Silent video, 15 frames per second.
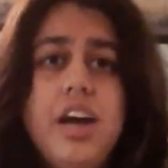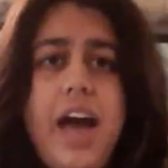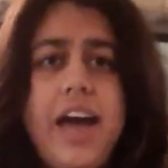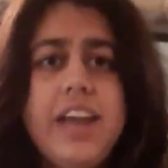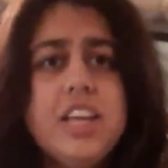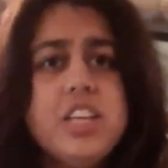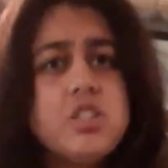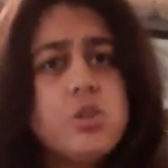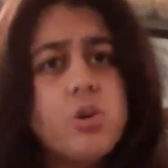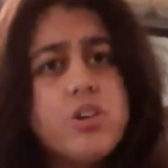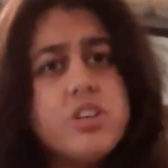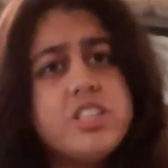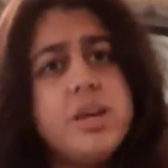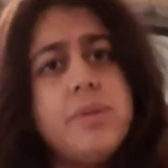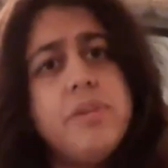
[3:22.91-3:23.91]
And he
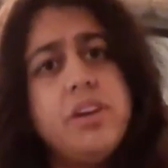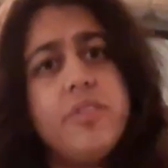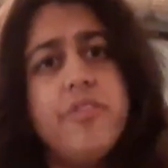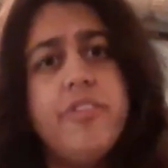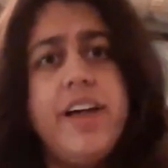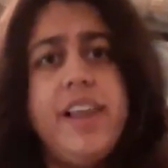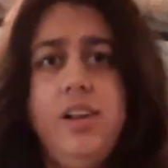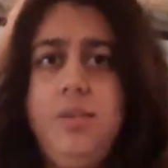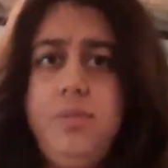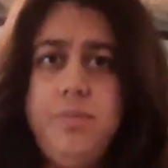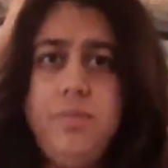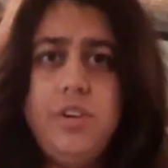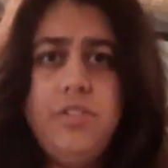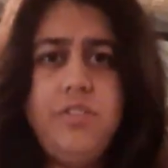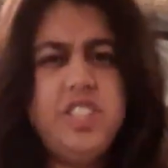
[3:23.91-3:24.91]
stores them in a well,
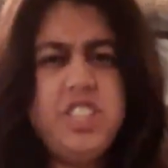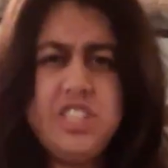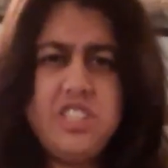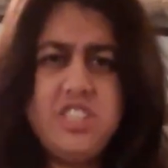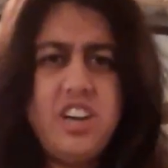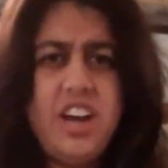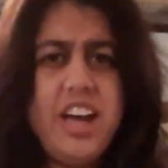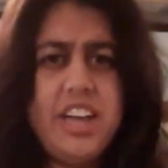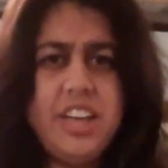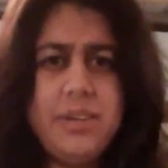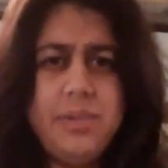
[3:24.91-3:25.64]
which is dry.